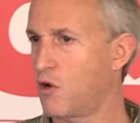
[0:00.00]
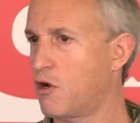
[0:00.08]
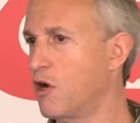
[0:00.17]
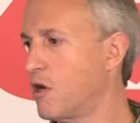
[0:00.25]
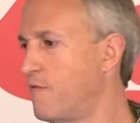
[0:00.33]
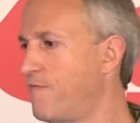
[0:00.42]

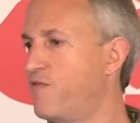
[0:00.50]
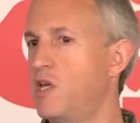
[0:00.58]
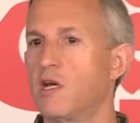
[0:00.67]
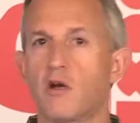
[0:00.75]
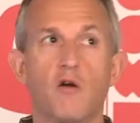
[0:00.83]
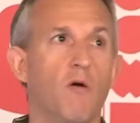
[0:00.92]
good, a
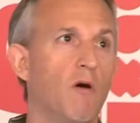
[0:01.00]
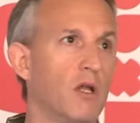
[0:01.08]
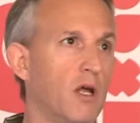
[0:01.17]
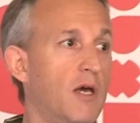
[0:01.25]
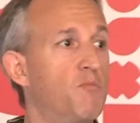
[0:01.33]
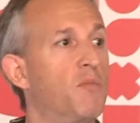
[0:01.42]
vehicle, a
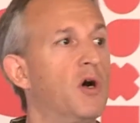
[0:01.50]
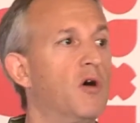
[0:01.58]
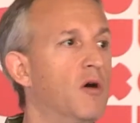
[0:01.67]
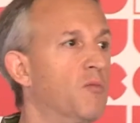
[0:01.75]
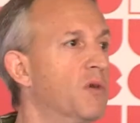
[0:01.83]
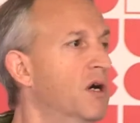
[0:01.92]
light
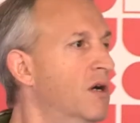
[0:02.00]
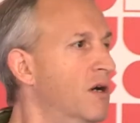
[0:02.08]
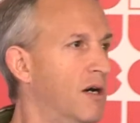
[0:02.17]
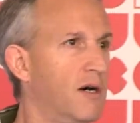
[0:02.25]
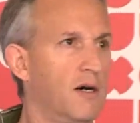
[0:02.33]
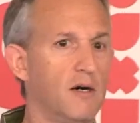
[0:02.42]
bulb,
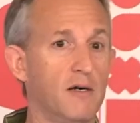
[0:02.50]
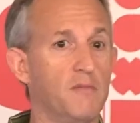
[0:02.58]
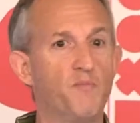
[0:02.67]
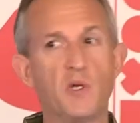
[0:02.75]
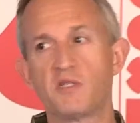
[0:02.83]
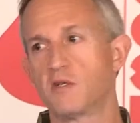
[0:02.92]
a
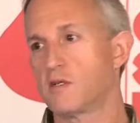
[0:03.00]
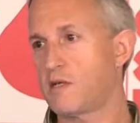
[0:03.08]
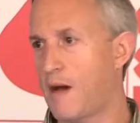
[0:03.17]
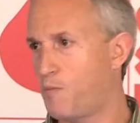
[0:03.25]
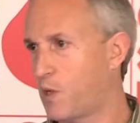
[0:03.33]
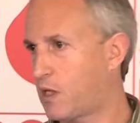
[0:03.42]
business
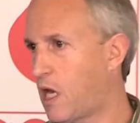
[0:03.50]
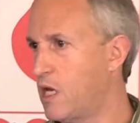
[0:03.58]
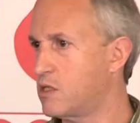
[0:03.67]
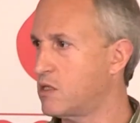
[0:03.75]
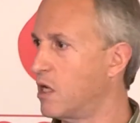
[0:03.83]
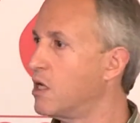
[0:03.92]

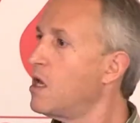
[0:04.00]
application.